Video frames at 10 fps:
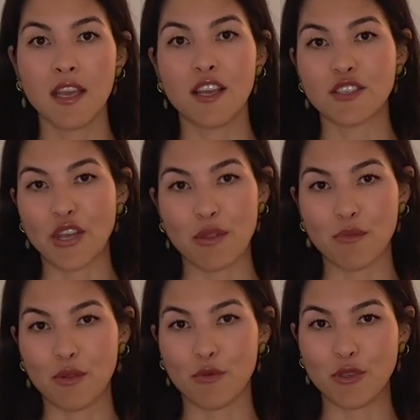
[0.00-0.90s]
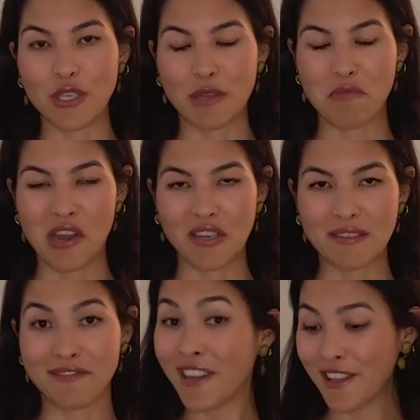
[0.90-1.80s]
Saw them in the boutique in Paris
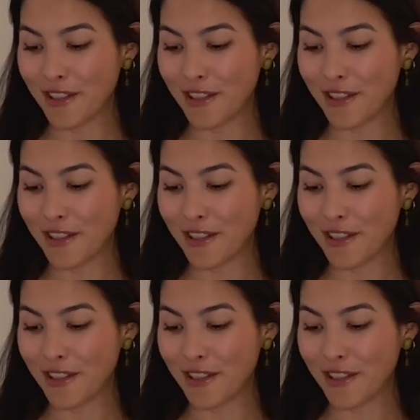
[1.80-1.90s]
and fell in